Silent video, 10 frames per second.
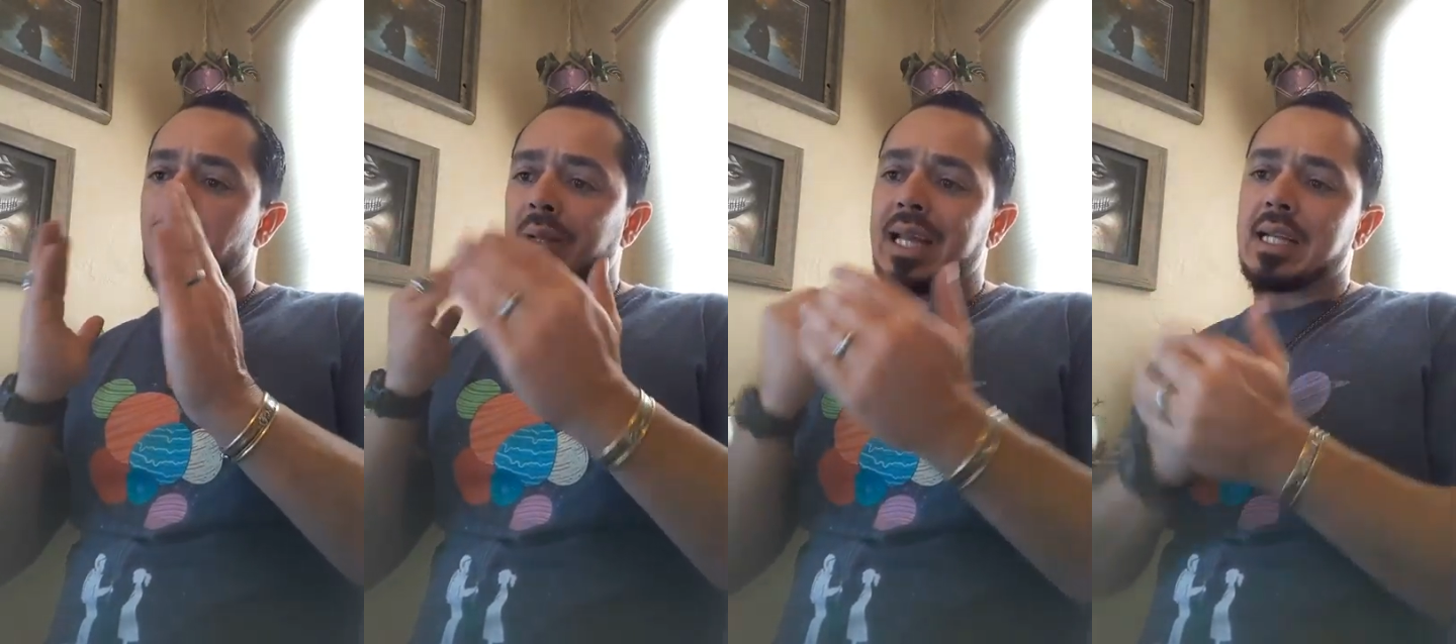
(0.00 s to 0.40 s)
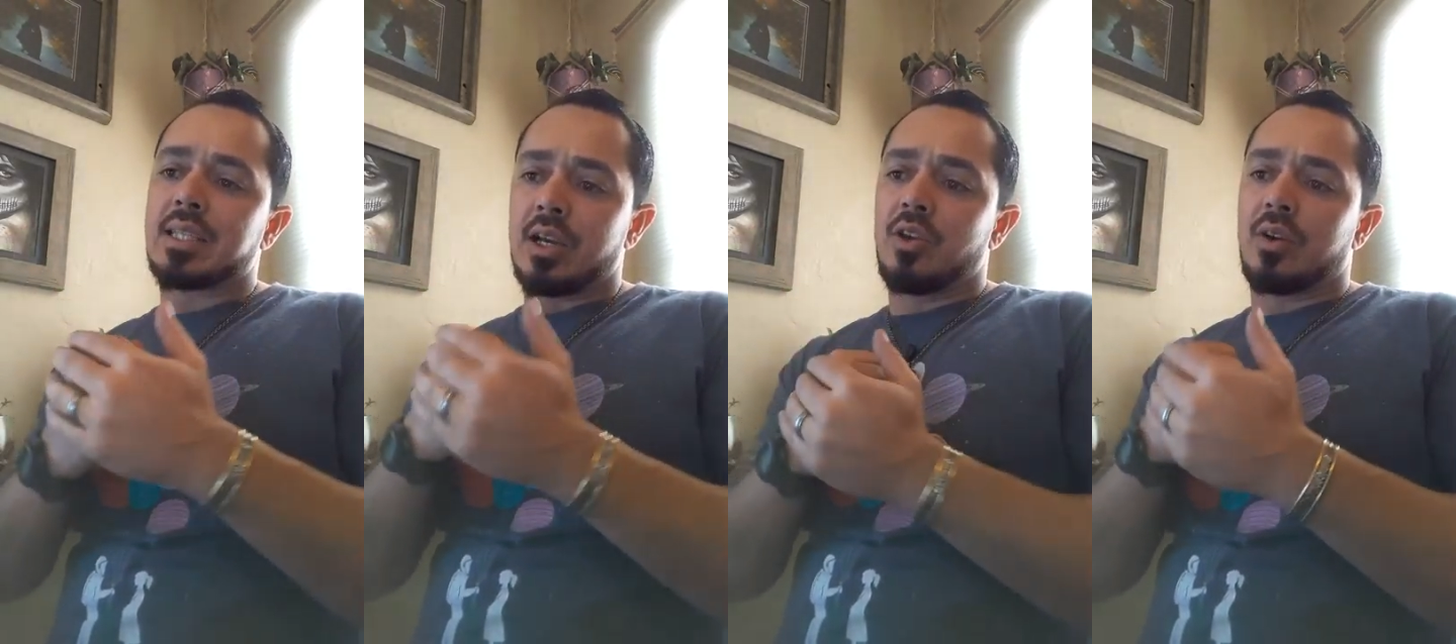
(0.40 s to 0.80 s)
but
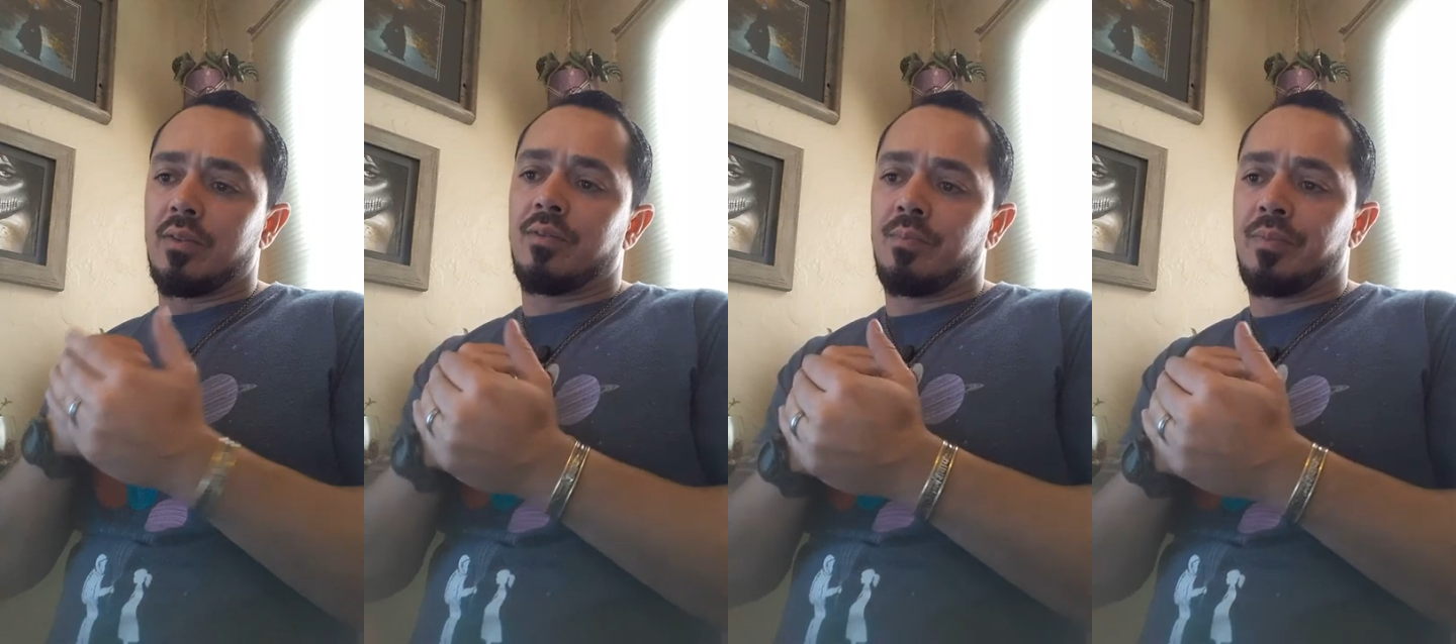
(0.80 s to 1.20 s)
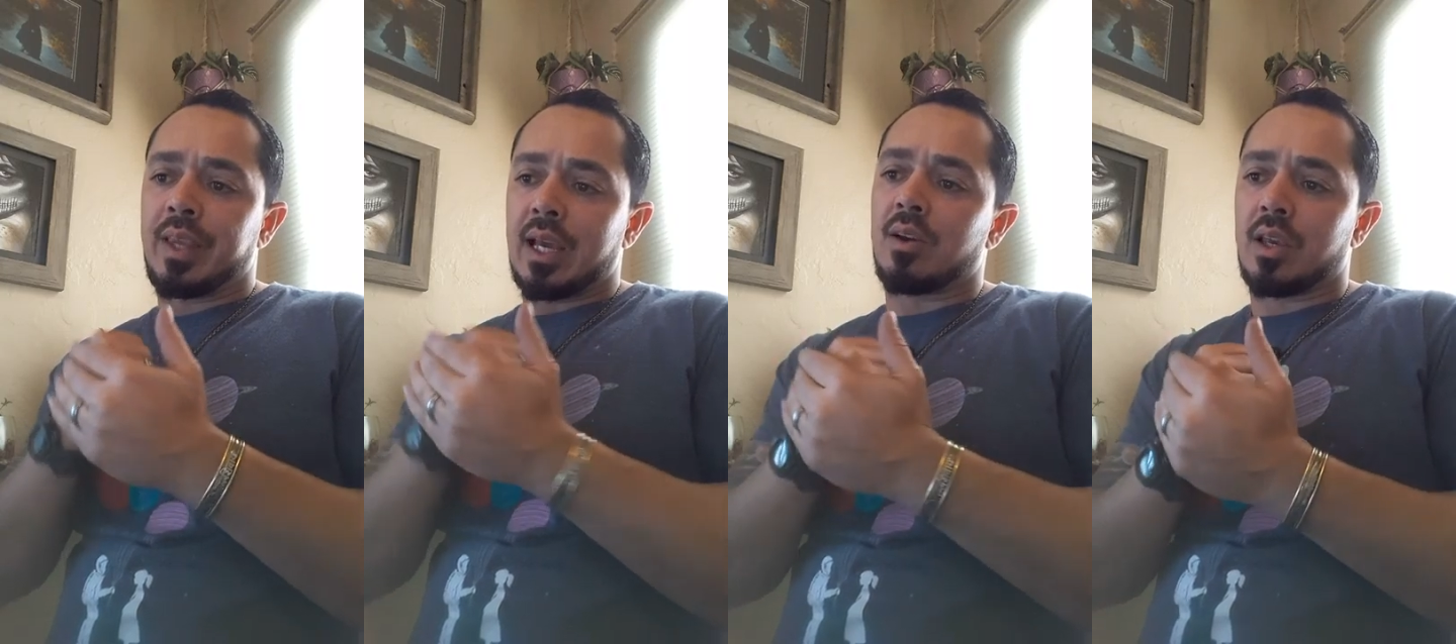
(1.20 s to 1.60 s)
that's how you can
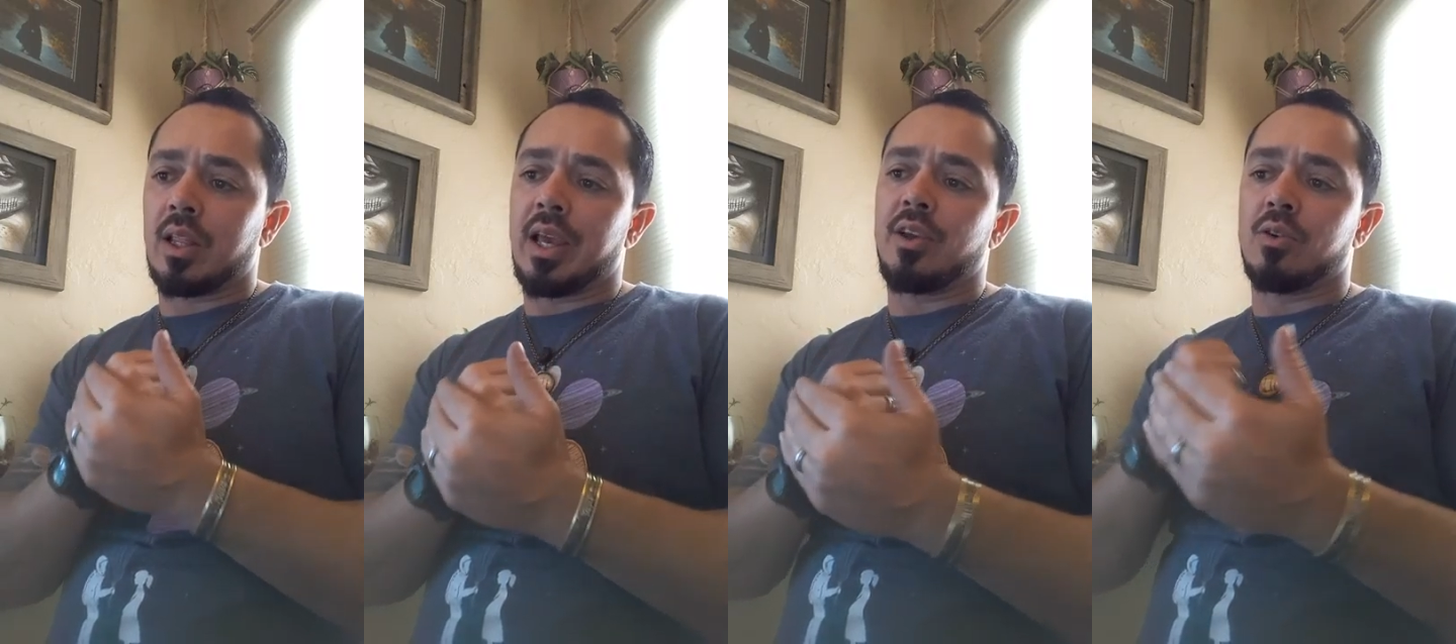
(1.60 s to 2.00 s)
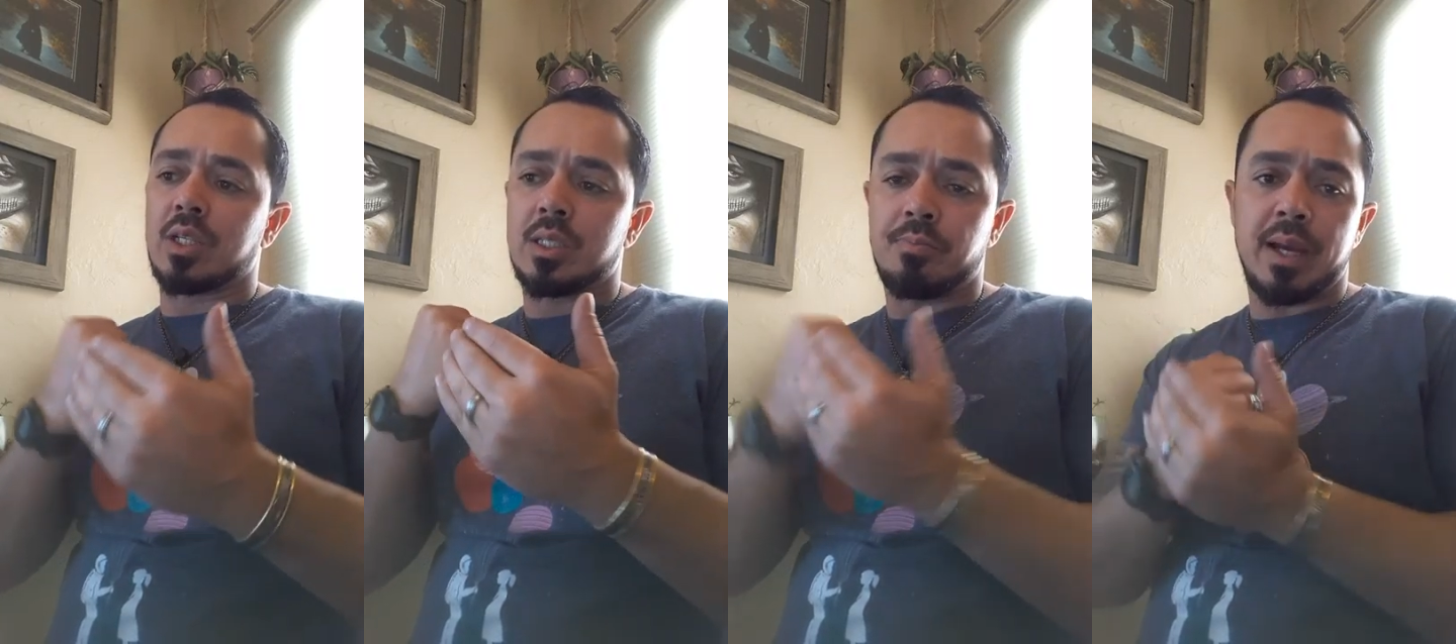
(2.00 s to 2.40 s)
calculate your
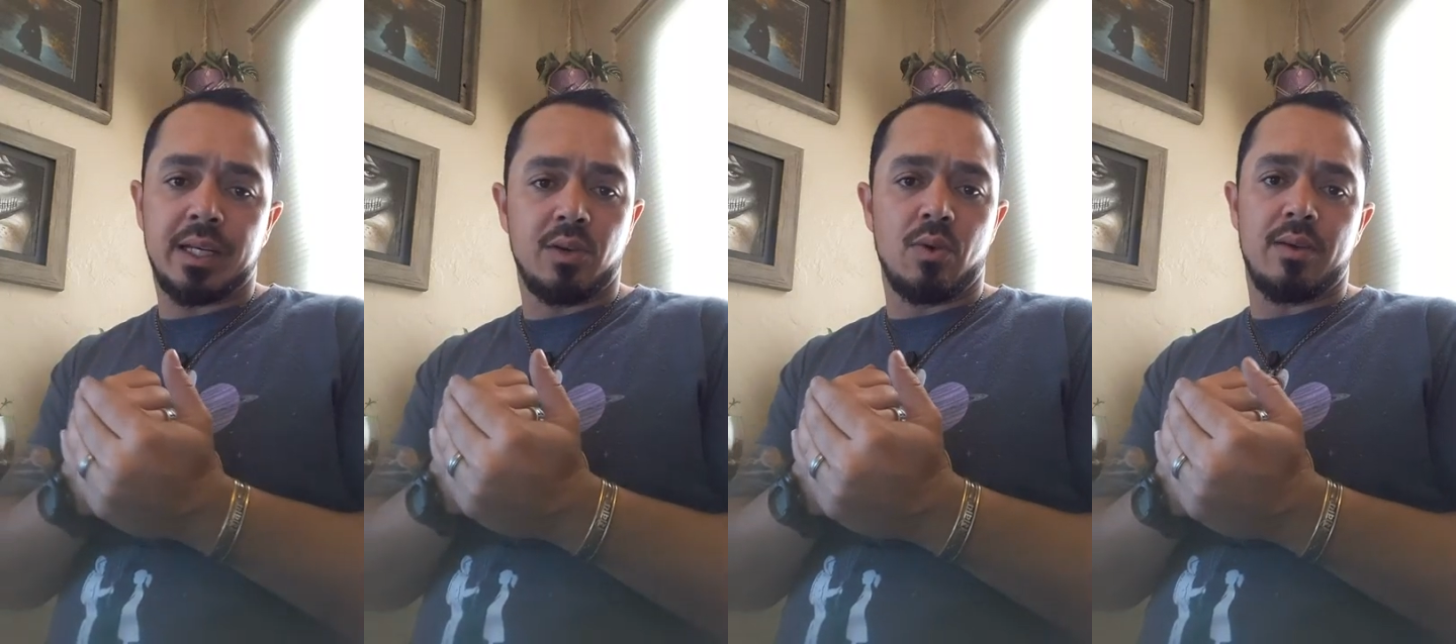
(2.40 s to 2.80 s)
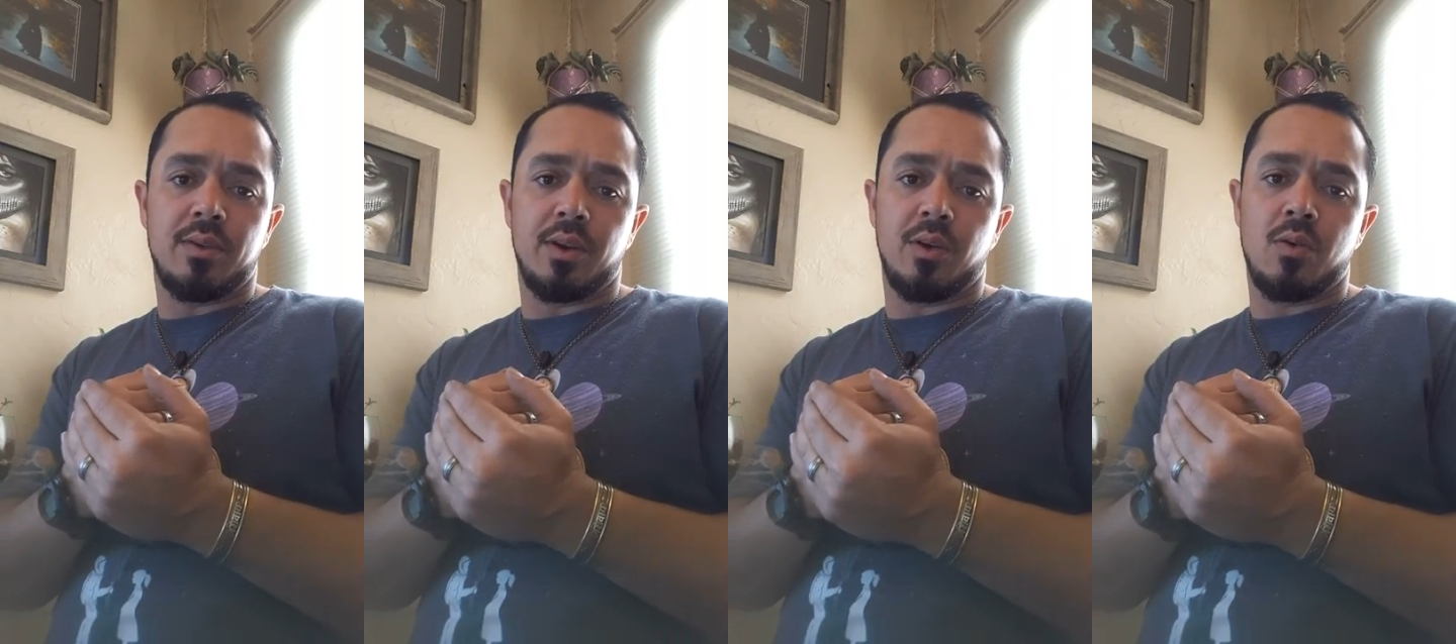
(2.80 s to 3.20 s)
expected
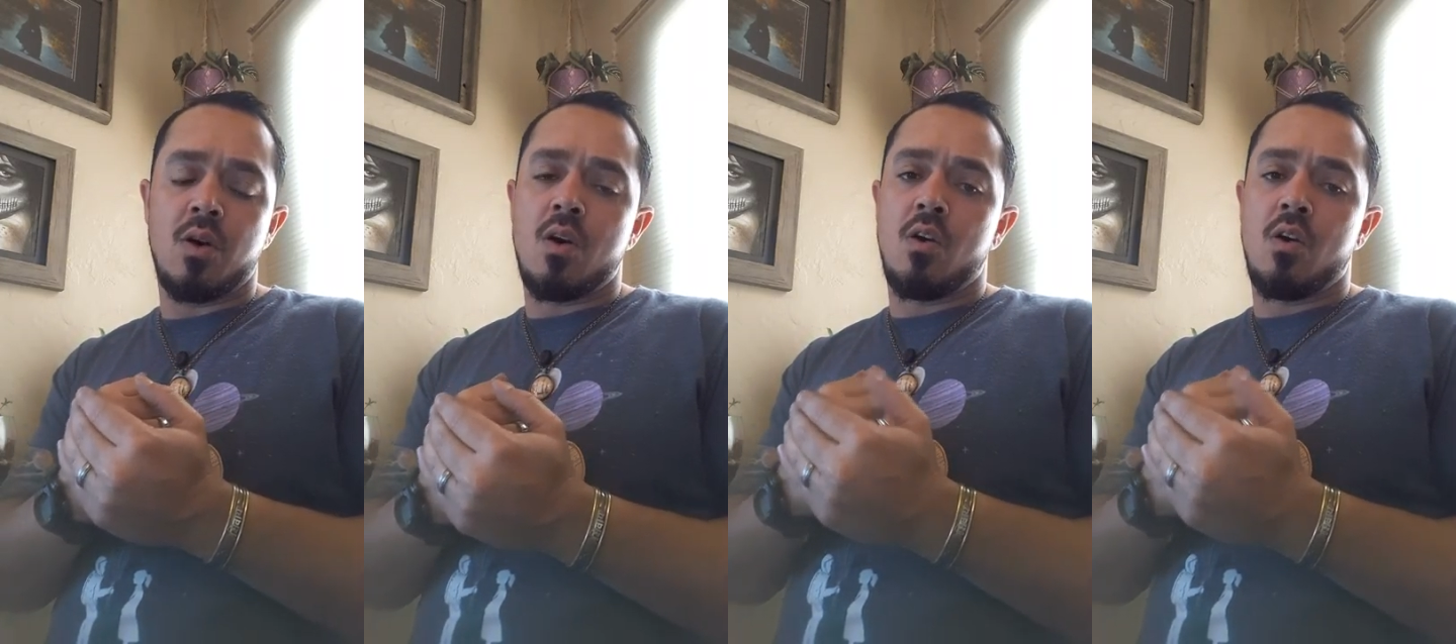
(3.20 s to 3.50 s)
revenue